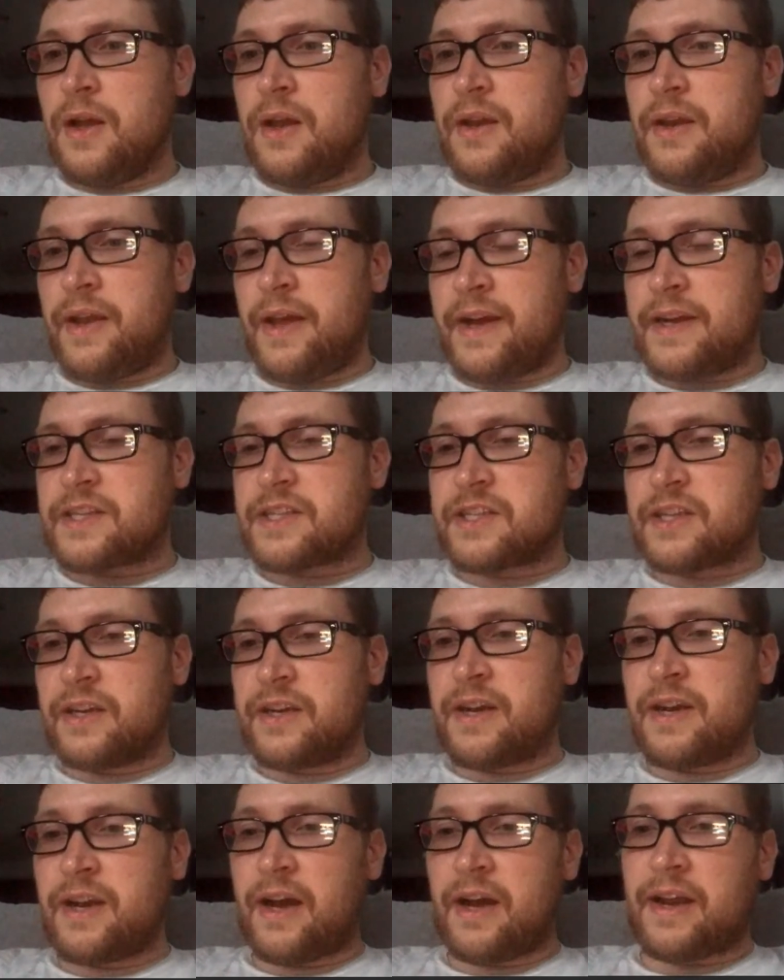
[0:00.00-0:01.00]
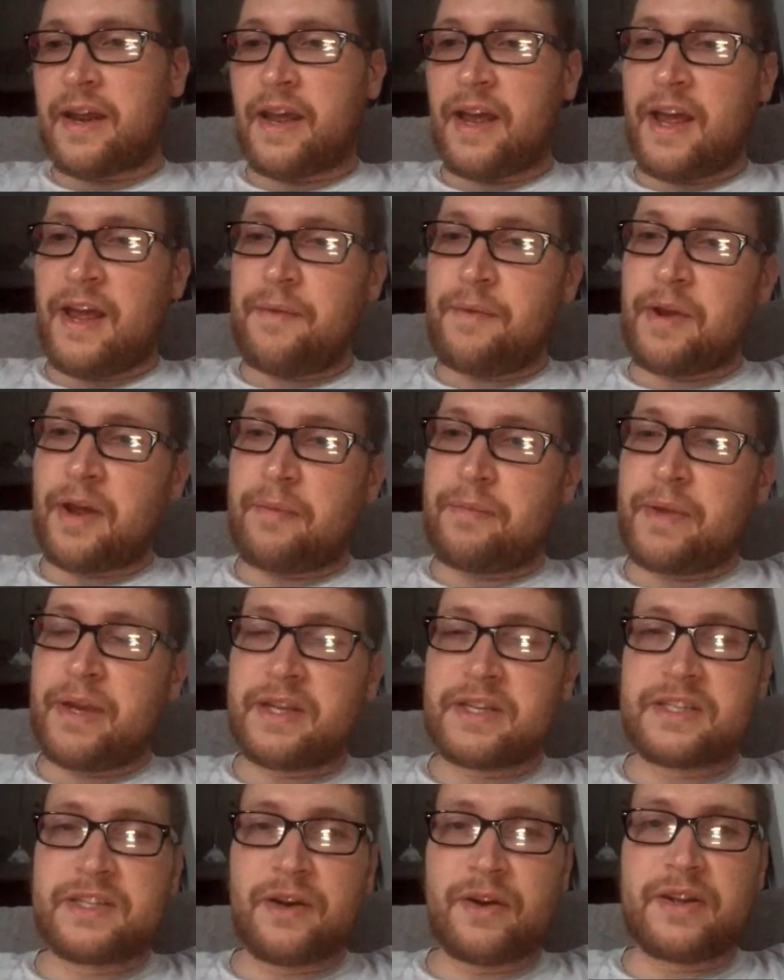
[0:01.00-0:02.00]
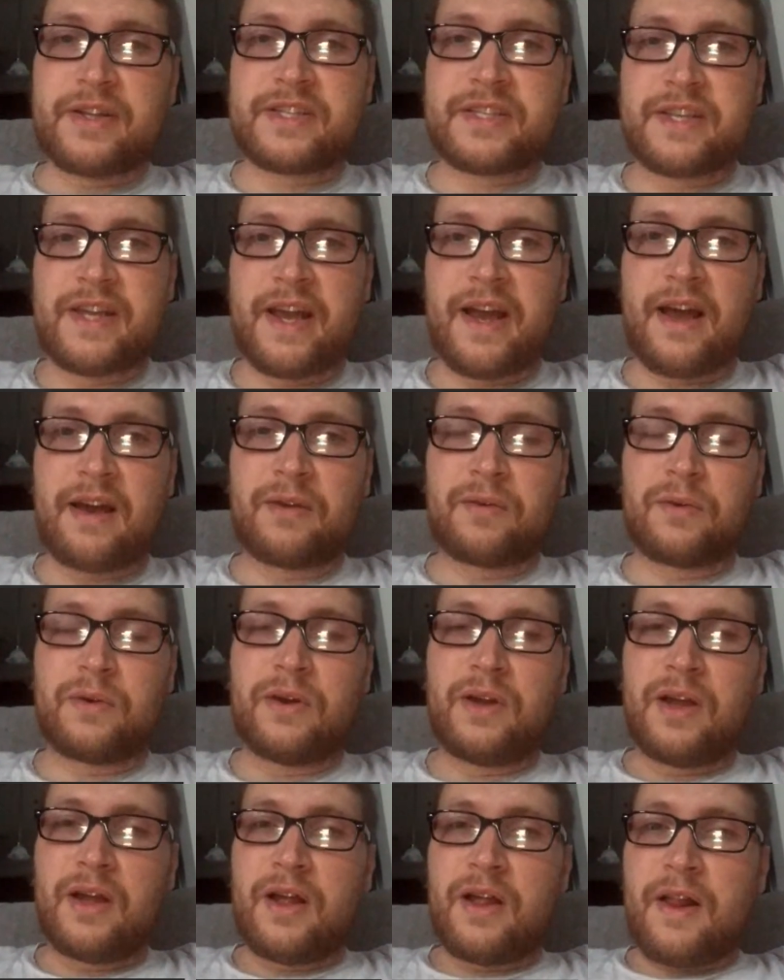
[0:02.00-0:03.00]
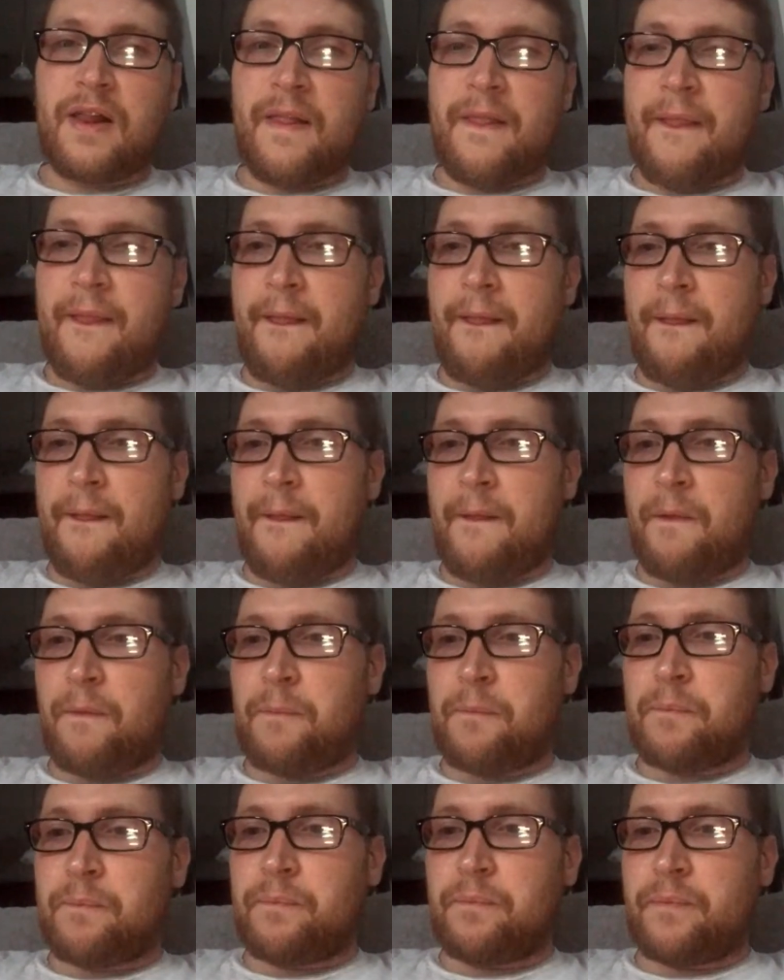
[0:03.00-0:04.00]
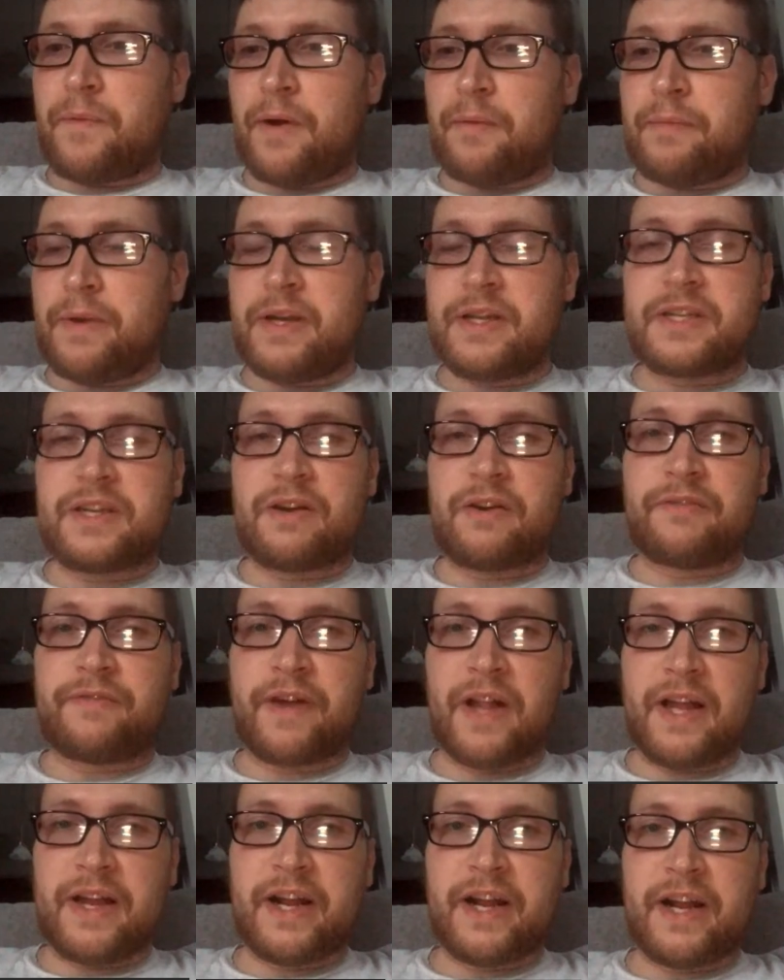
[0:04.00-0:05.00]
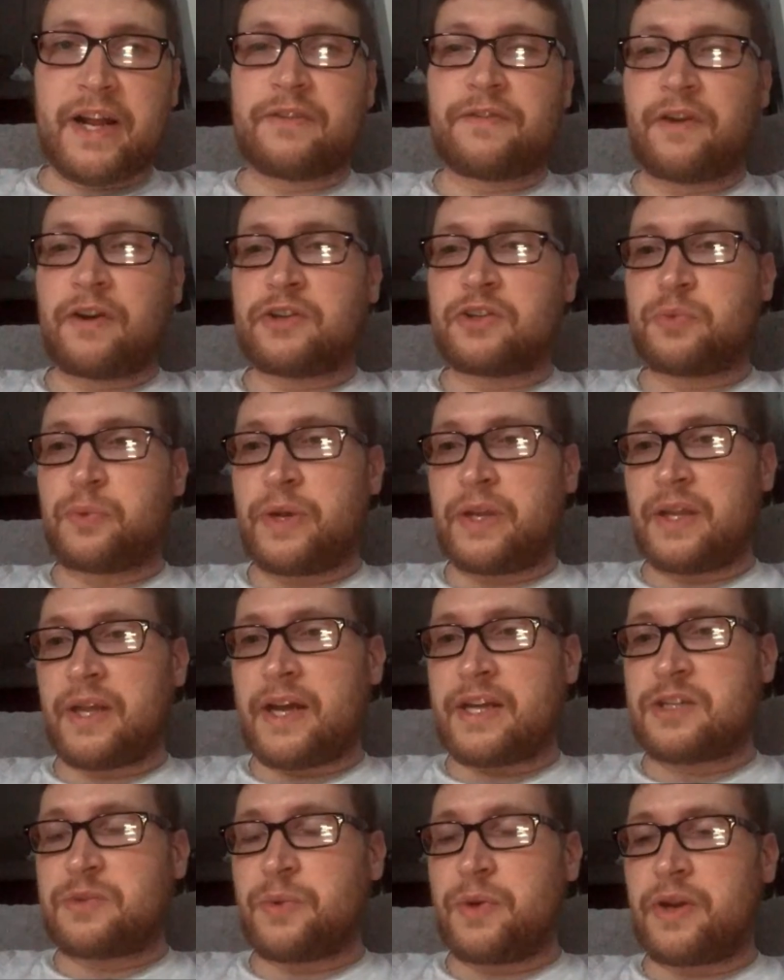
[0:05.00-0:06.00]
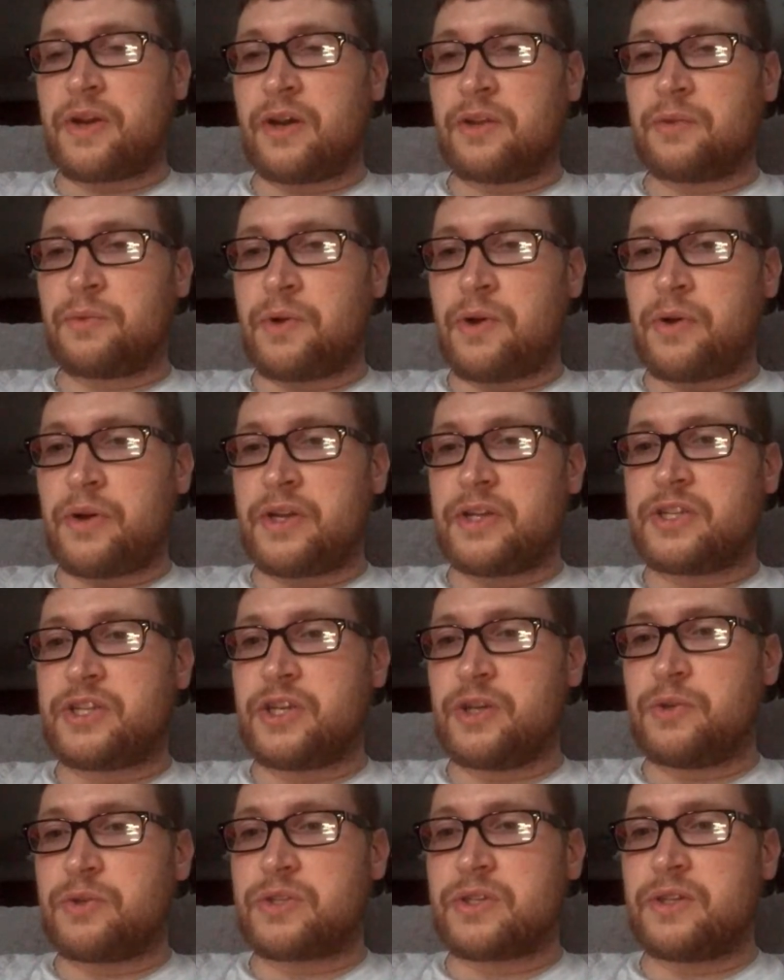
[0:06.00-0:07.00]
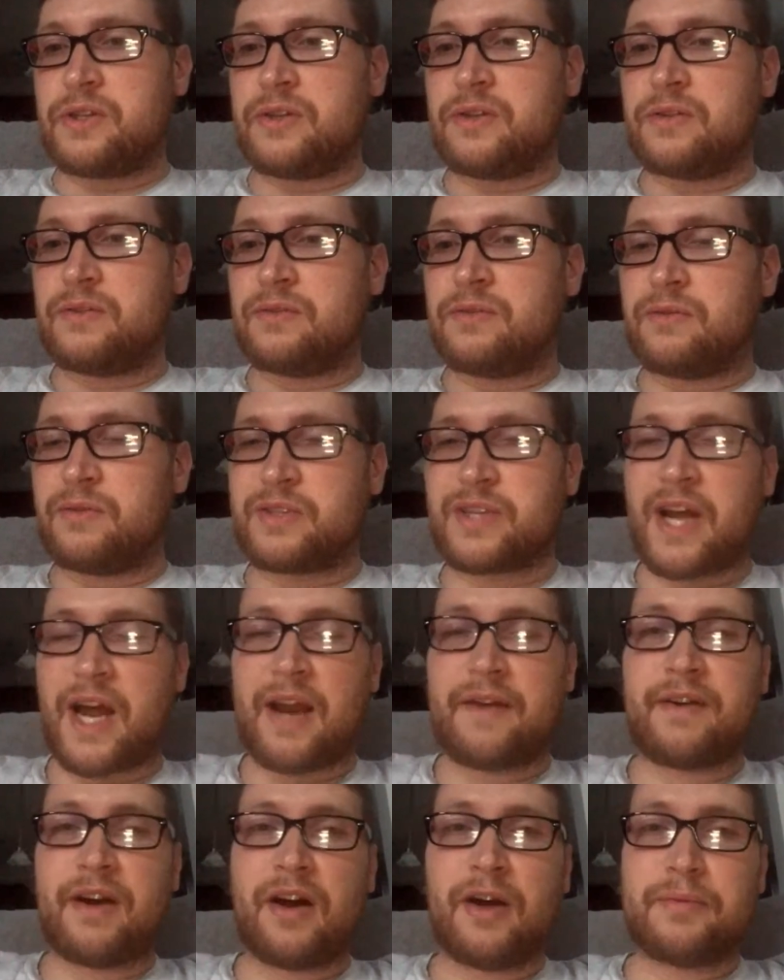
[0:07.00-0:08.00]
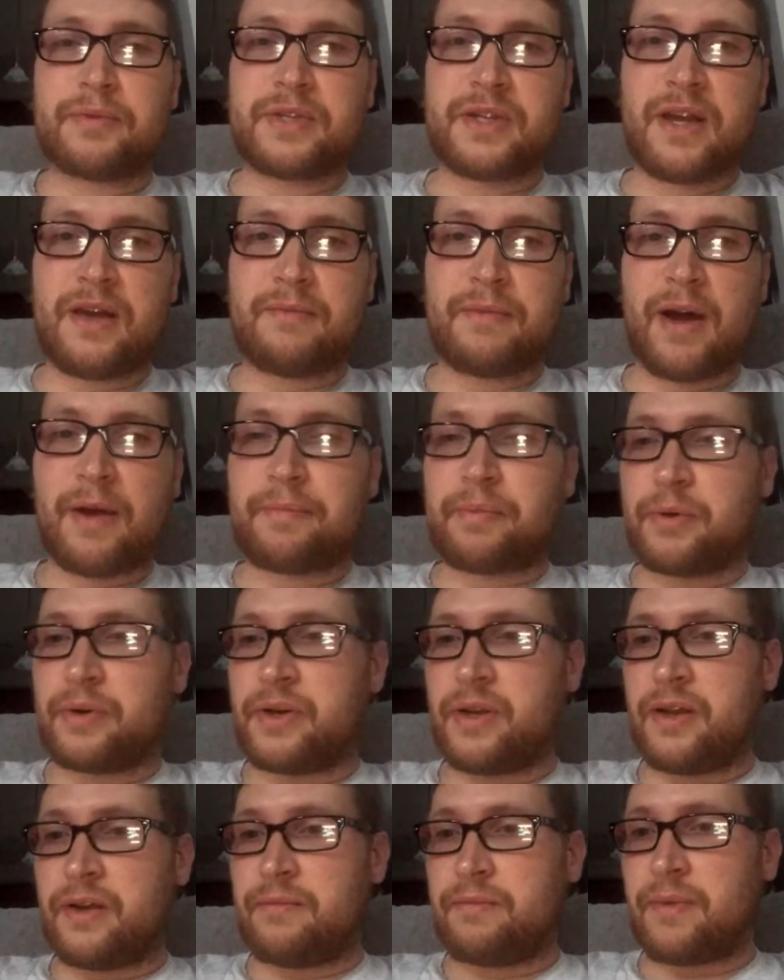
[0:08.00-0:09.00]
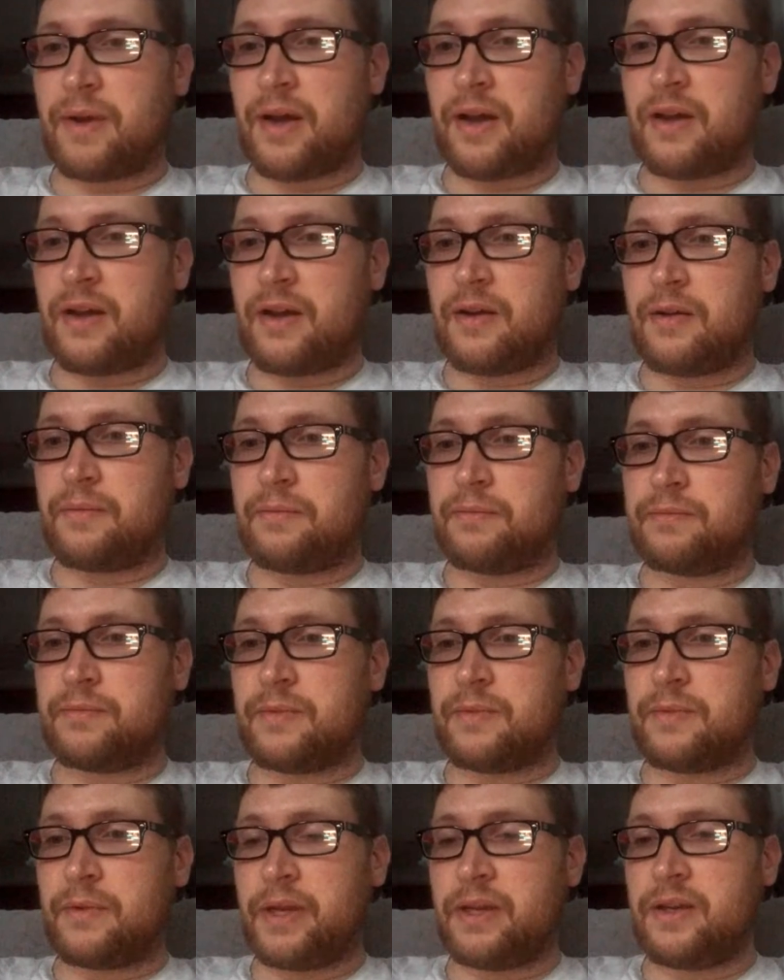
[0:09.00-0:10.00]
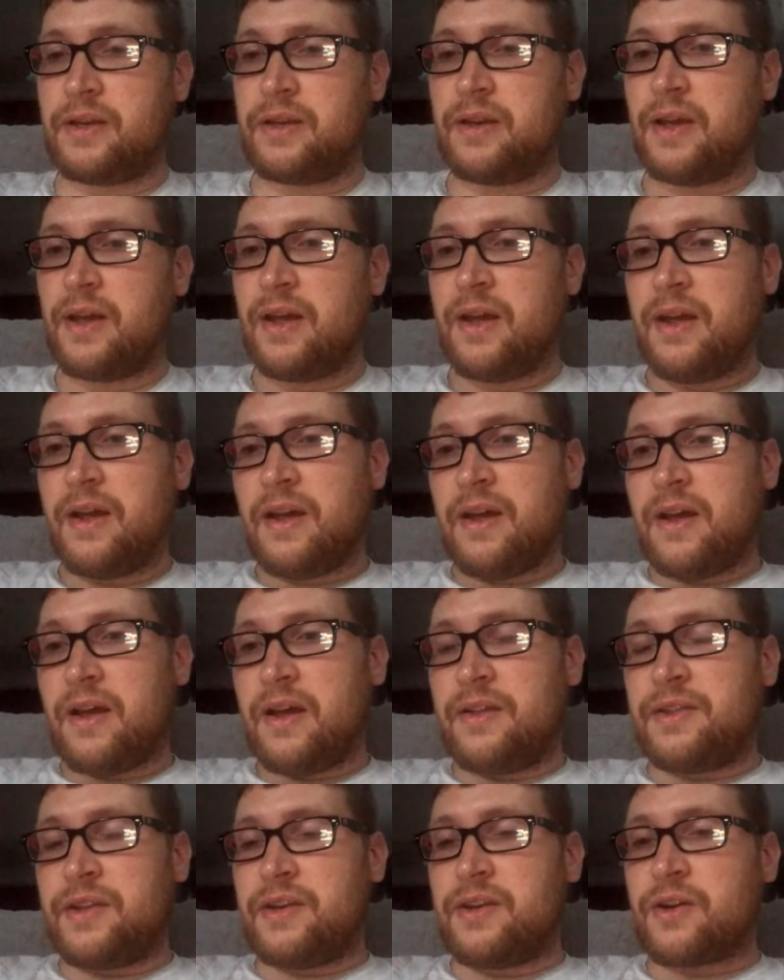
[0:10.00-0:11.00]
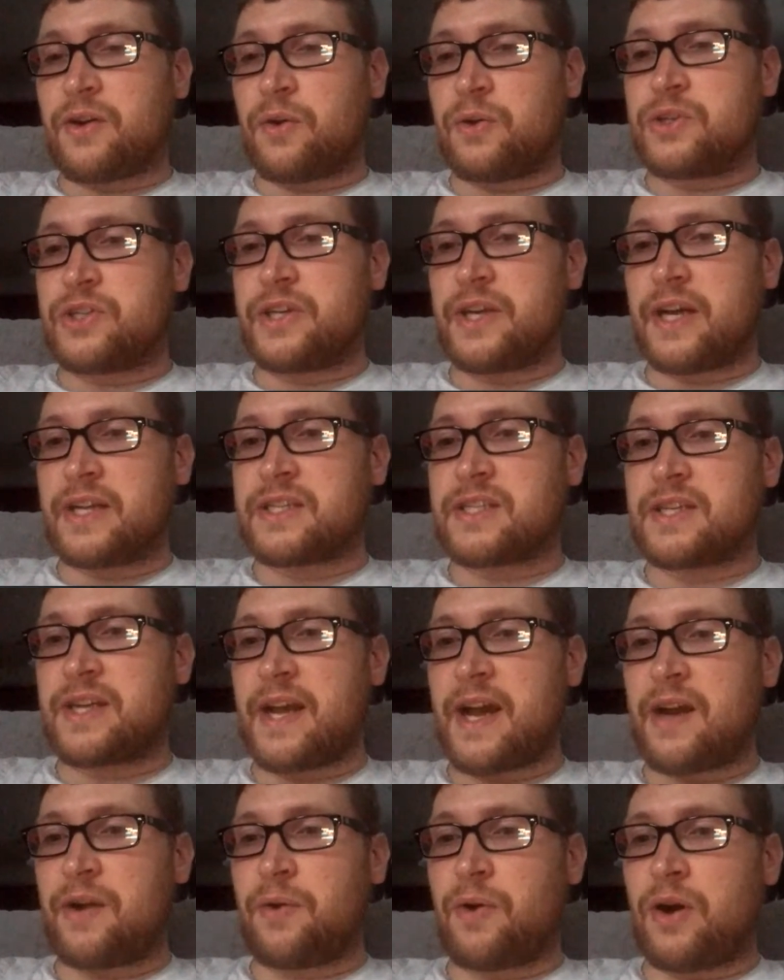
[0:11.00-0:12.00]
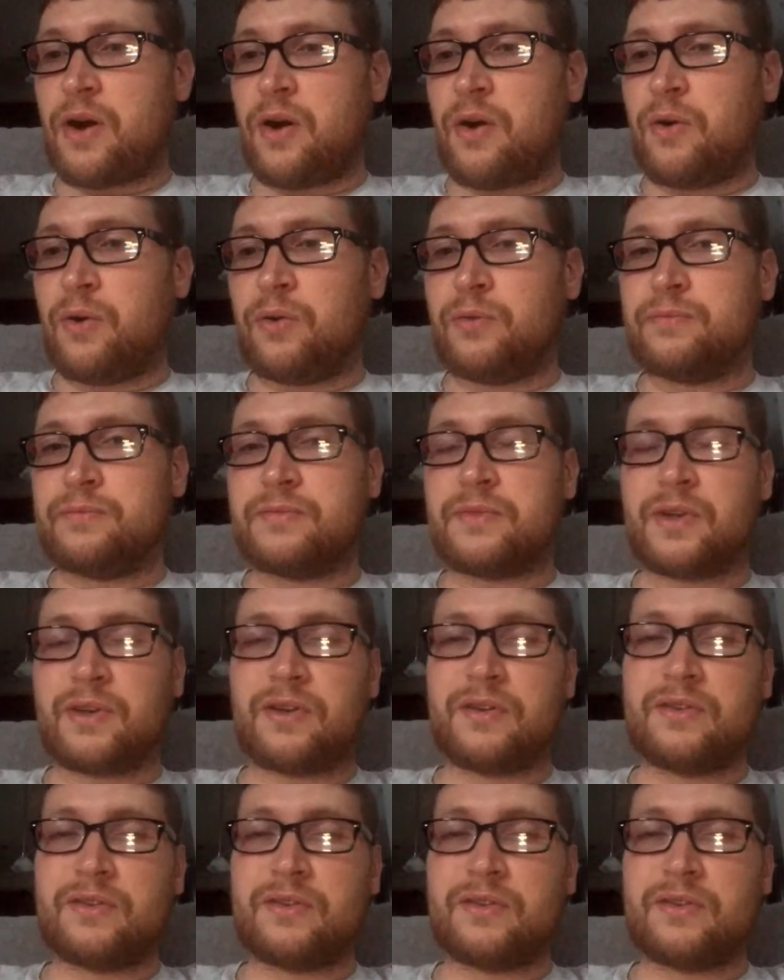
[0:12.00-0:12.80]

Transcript: Next Sunday night game, we got Minnesota at Seattle. Minnesota finally got their first win last week on the road against Houston. It was kind of an upset in my opinion. And then, of course, you got Seattle at home.